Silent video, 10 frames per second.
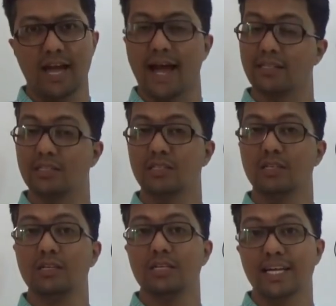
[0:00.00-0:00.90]
and
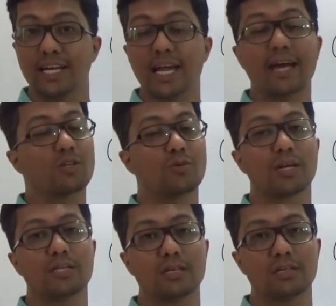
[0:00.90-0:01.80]

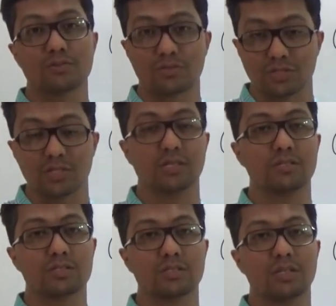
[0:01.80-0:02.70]
inaccurate
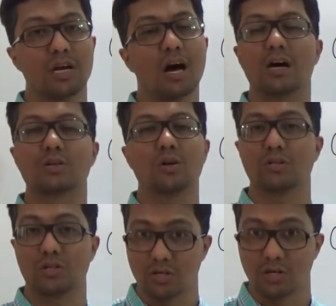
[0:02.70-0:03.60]
results are
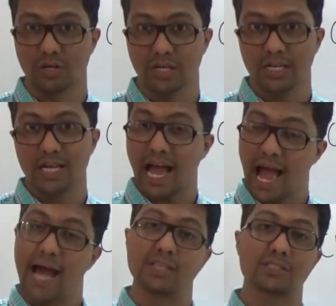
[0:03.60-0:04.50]
not good
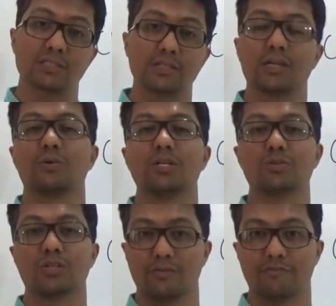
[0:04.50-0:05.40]
as they are going
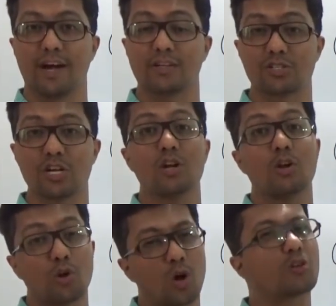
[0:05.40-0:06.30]
to fetch
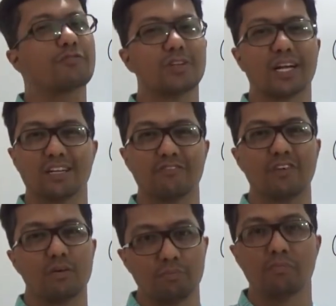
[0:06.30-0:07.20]
a lot of negative
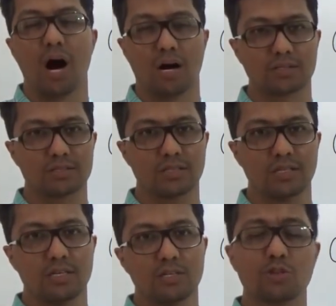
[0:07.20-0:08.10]
marks.
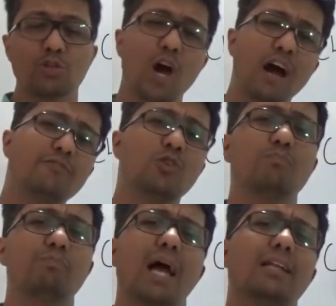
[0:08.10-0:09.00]
So you have
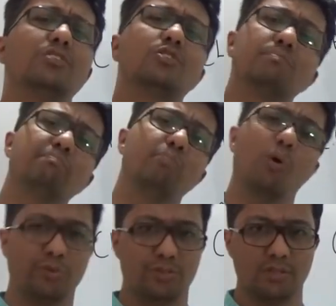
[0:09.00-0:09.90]
to balance
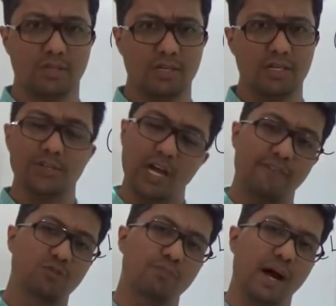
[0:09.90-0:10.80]
both. You
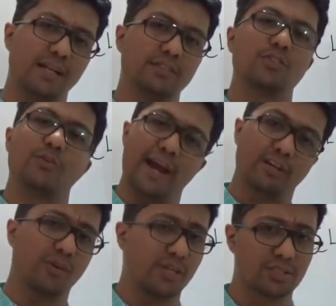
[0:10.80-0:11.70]
have to balance your
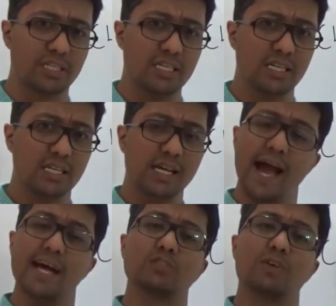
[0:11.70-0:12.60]
accuracy
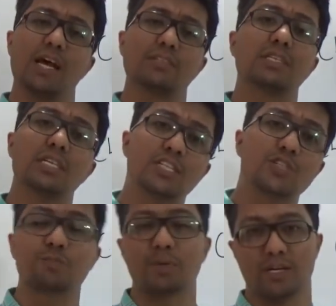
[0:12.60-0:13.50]
as well as
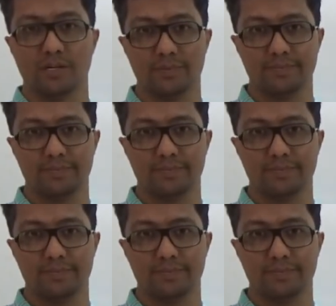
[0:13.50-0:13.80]
speed.